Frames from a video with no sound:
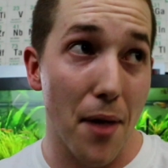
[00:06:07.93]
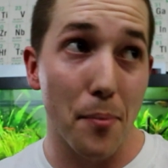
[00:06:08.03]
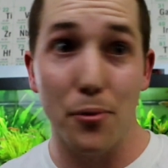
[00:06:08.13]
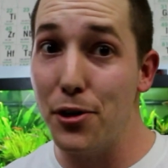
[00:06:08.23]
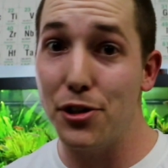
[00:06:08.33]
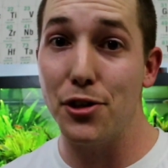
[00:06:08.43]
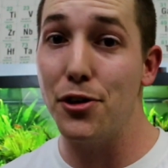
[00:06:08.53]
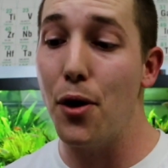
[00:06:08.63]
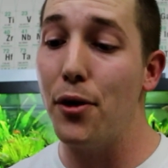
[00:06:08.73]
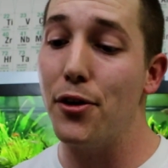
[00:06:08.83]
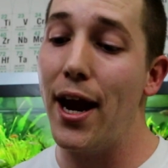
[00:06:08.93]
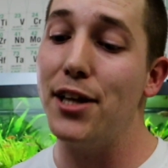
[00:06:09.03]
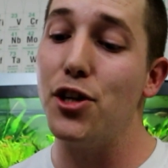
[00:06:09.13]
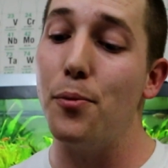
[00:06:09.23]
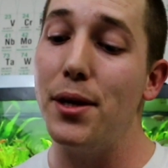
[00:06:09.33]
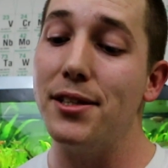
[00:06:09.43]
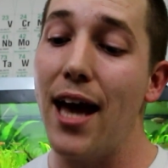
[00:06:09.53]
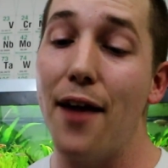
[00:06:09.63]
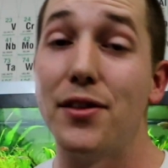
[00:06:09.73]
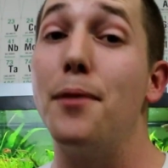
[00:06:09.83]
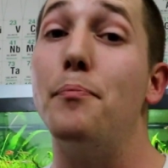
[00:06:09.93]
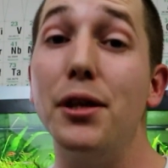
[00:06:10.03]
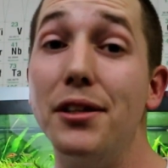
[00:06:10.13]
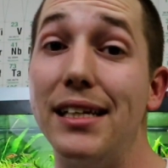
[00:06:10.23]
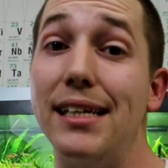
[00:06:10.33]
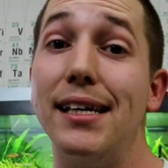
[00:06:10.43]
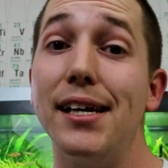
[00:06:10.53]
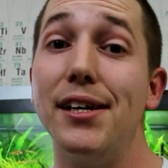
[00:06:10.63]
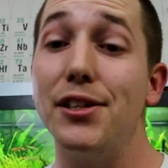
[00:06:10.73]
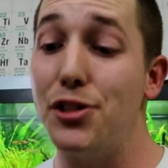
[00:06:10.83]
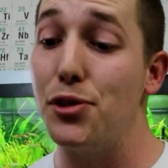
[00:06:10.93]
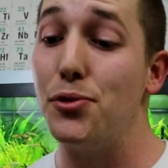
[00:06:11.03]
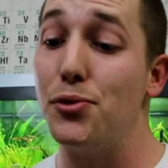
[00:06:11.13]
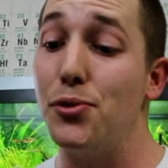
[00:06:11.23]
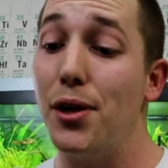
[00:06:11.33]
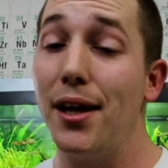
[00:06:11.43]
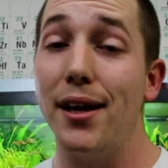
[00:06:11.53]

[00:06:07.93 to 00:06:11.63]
I'm pretty sure no other HOBs have, the ability to,